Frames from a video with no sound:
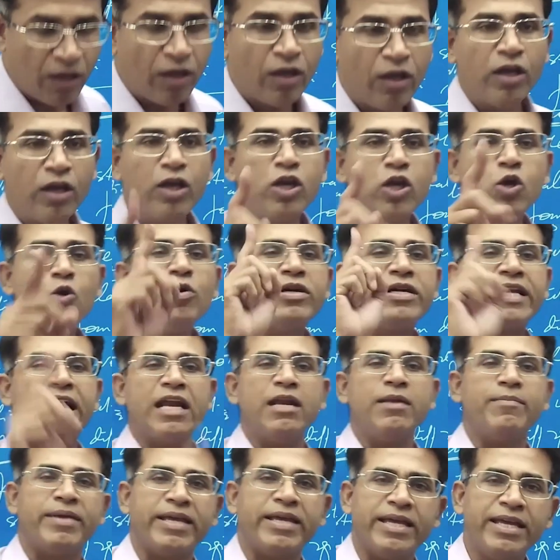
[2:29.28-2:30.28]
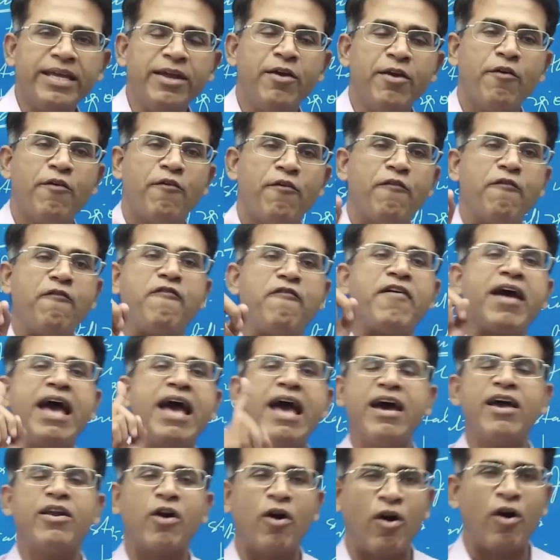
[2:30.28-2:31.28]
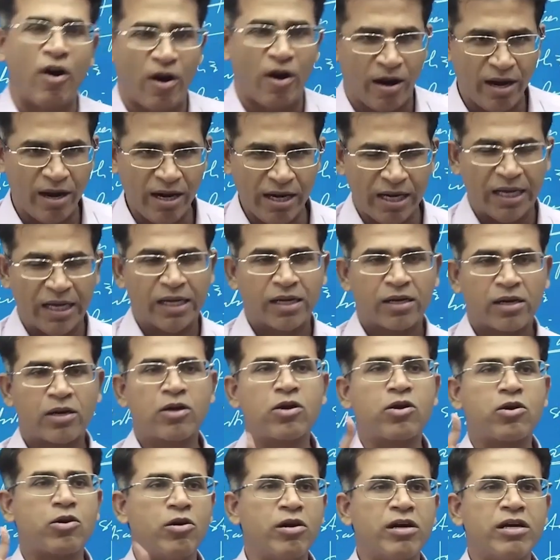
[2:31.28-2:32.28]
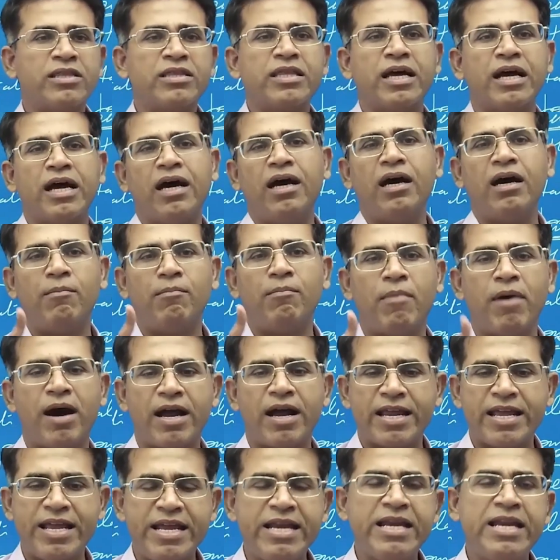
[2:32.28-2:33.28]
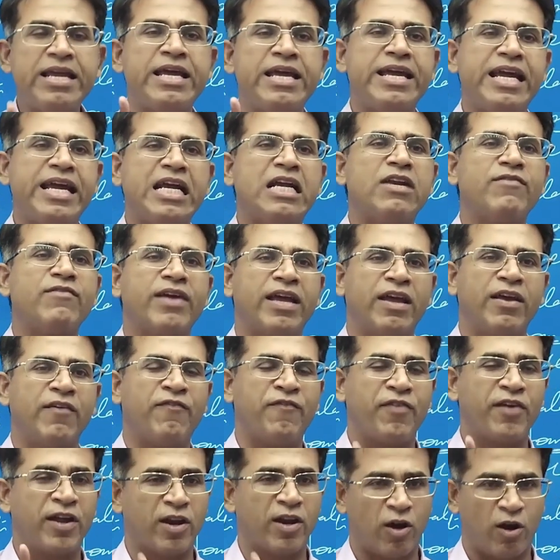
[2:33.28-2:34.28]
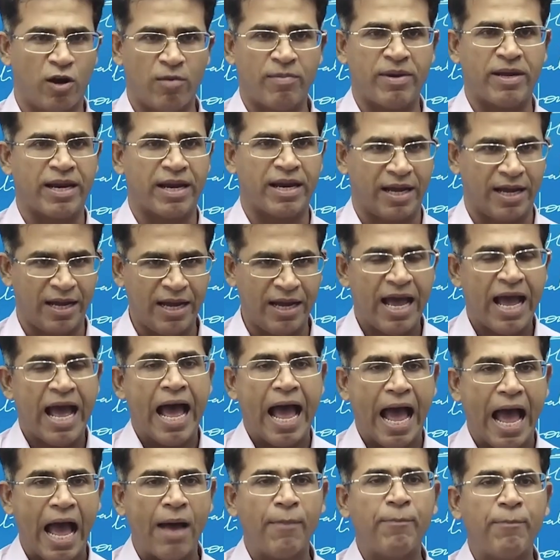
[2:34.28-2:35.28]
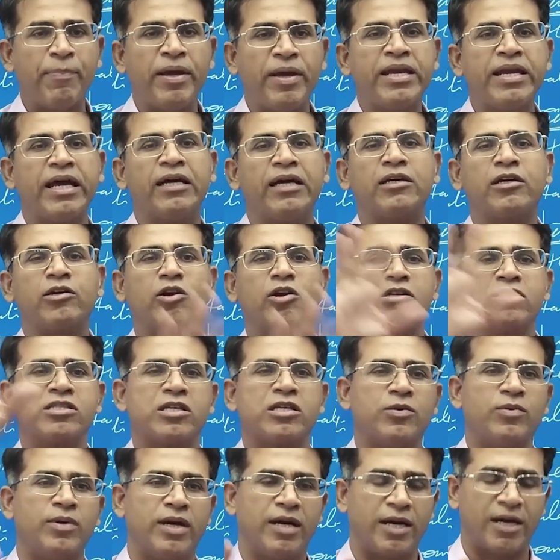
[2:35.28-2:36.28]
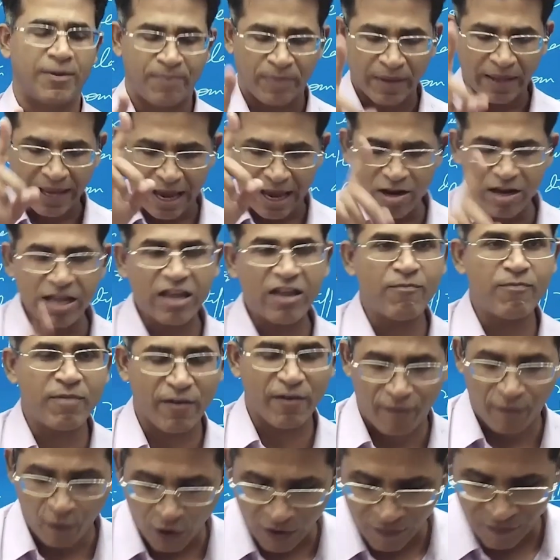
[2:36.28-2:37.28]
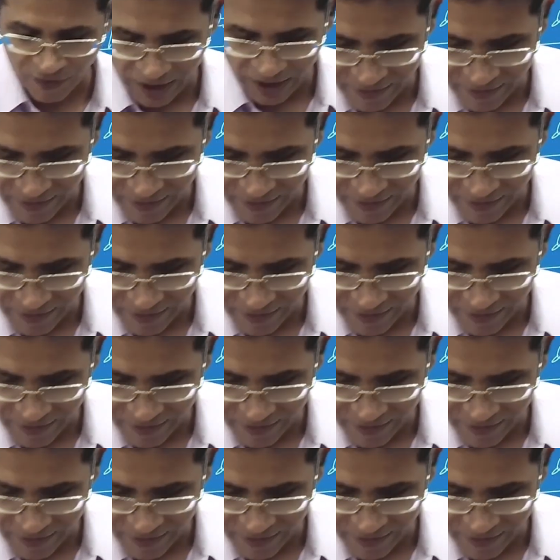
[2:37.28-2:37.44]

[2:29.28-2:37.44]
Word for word: You tell me where all could the marine heat wave phenomena happen across the world? Can you give me four or five